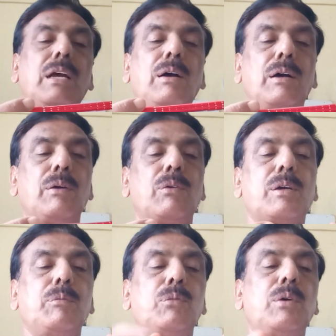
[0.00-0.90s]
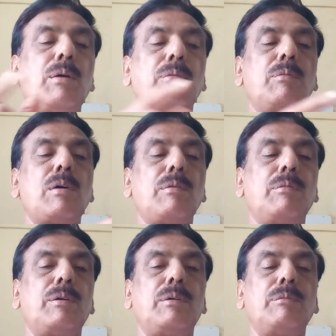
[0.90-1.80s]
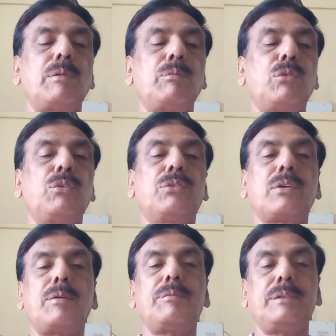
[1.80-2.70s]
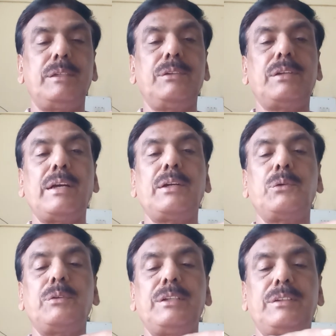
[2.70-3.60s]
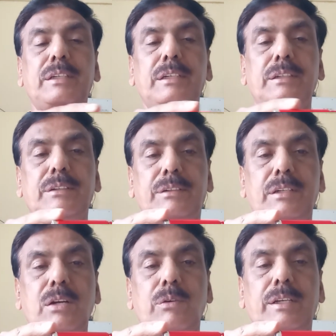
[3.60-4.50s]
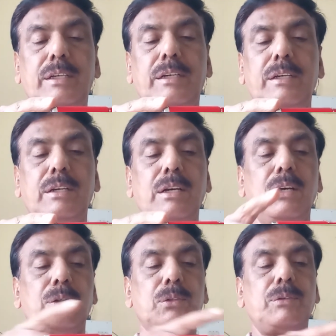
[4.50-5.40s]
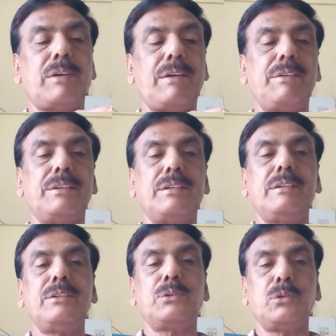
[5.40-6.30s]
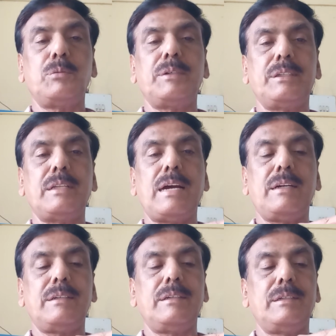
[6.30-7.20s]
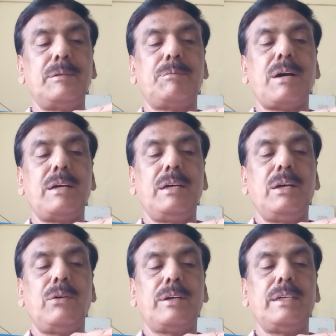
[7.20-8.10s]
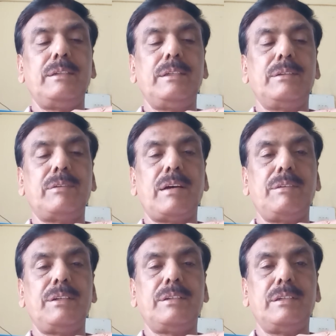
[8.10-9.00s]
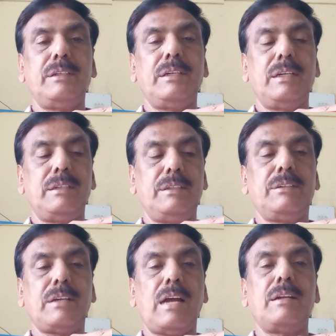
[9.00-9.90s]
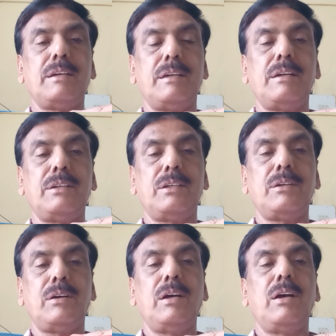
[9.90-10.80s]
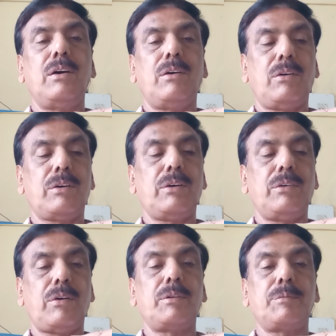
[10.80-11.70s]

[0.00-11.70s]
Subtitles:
okay, move from this end to this end. It is in Africa. So the vibration is so much that okay, this vibration, this kinetic energy of the